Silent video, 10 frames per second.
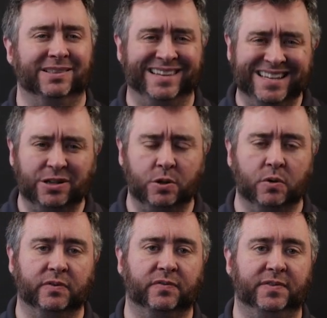little
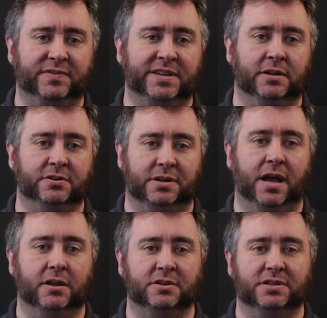over
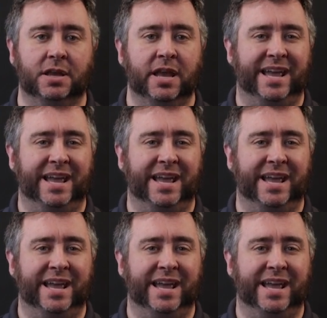$1,500,